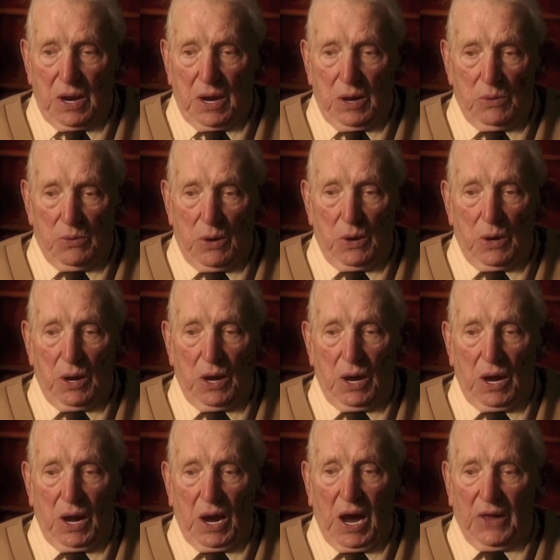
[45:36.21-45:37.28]

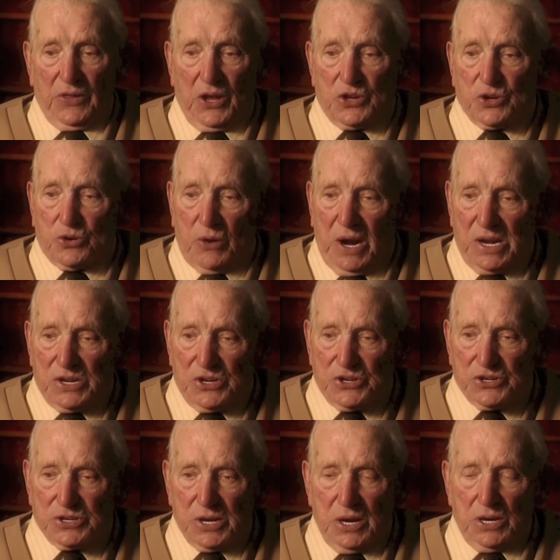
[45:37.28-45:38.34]
And the
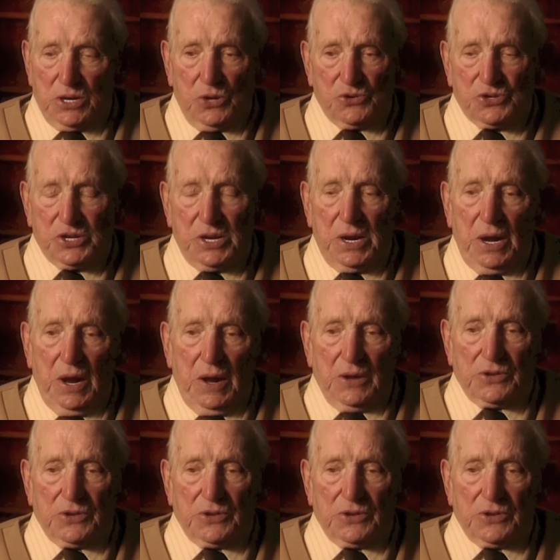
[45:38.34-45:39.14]
trench, you see,